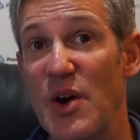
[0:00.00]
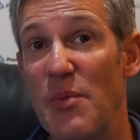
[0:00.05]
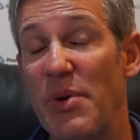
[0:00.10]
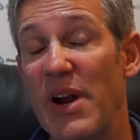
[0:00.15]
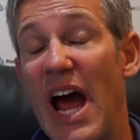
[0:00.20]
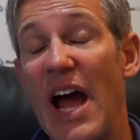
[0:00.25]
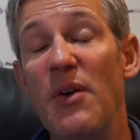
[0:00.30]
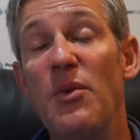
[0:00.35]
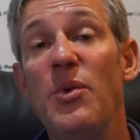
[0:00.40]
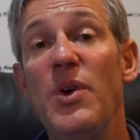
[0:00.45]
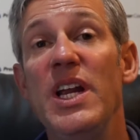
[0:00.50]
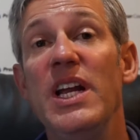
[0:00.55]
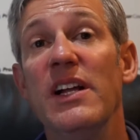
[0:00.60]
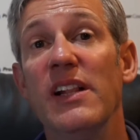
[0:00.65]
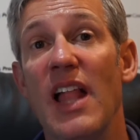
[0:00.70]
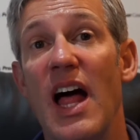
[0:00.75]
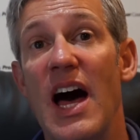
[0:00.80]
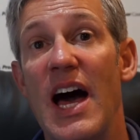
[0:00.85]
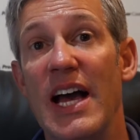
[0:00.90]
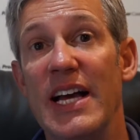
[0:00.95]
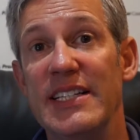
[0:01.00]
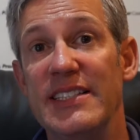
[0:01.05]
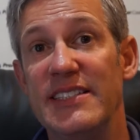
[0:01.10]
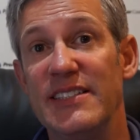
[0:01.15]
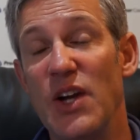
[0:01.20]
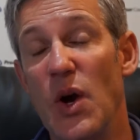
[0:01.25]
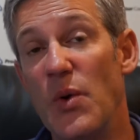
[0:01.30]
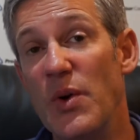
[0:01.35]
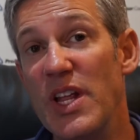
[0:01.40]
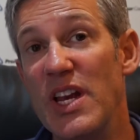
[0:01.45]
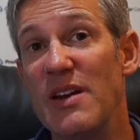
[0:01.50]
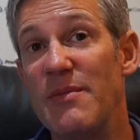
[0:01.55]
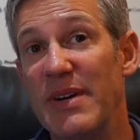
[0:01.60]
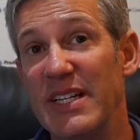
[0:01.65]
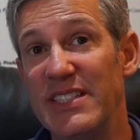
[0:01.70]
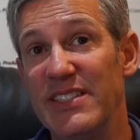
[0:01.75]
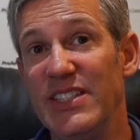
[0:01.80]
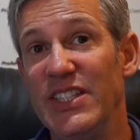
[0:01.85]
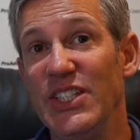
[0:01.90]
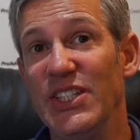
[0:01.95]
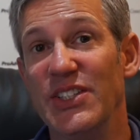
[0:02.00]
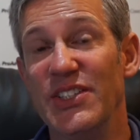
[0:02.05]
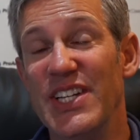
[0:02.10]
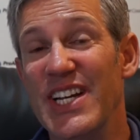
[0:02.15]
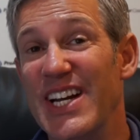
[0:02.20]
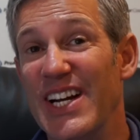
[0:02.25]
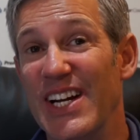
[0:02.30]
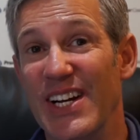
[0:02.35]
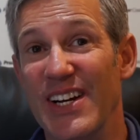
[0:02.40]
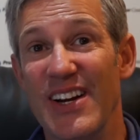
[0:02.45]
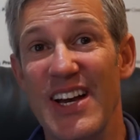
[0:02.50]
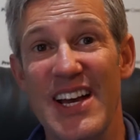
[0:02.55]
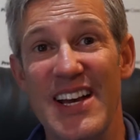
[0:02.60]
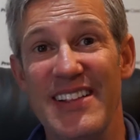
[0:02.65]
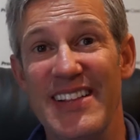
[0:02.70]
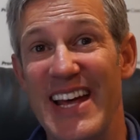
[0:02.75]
But I realized going into my senior year